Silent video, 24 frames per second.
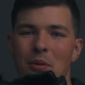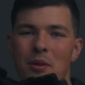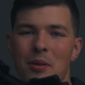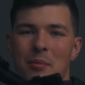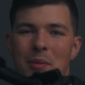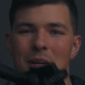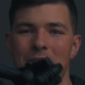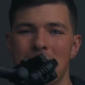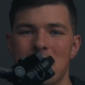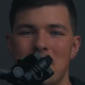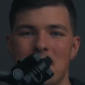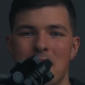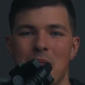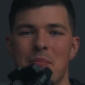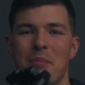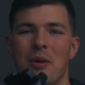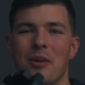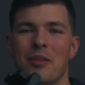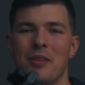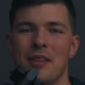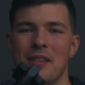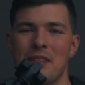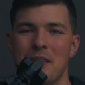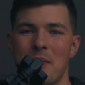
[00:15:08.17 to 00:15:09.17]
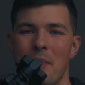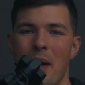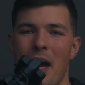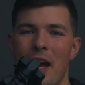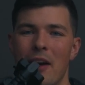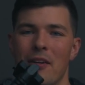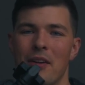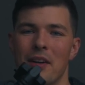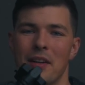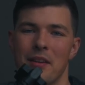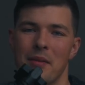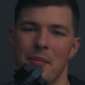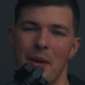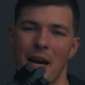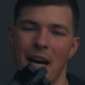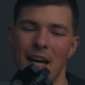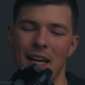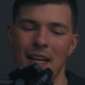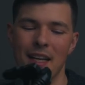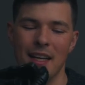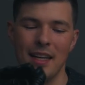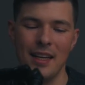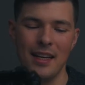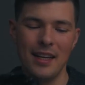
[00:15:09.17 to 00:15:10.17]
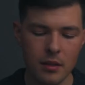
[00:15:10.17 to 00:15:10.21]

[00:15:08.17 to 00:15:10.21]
The biggest component is the battery on the back.